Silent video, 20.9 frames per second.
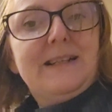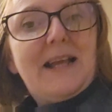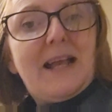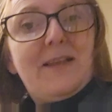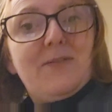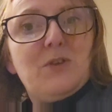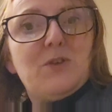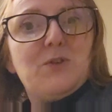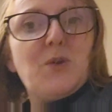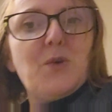
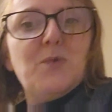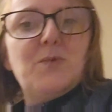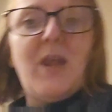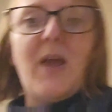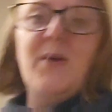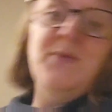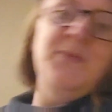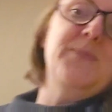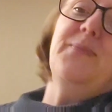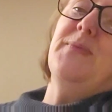in the school
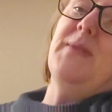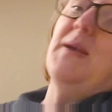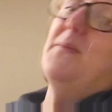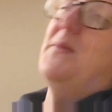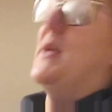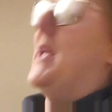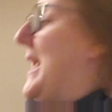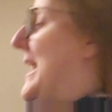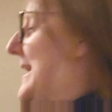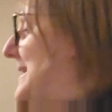now that we
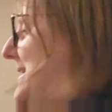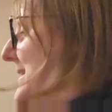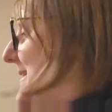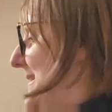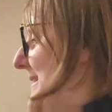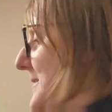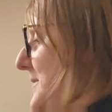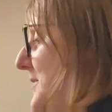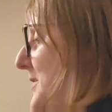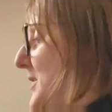can
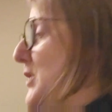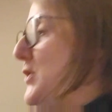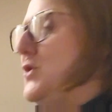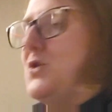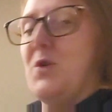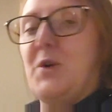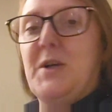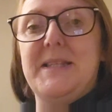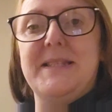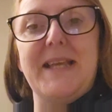
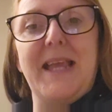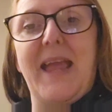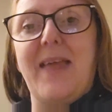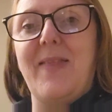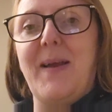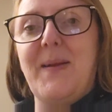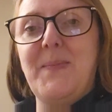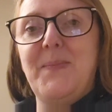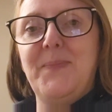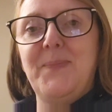enjoy
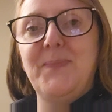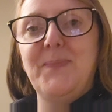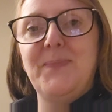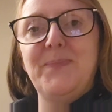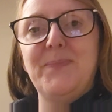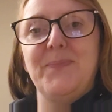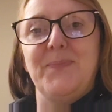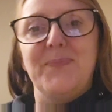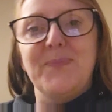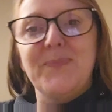together.
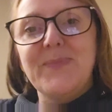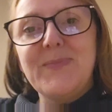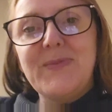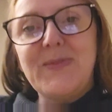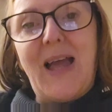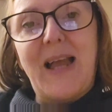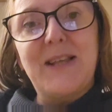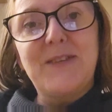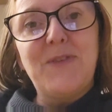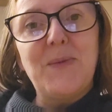
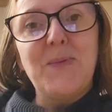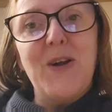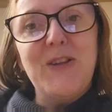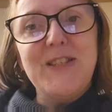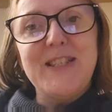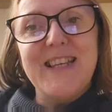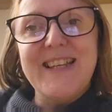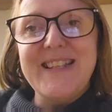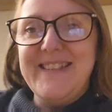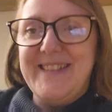Thanks for
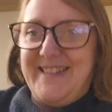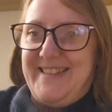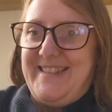watching.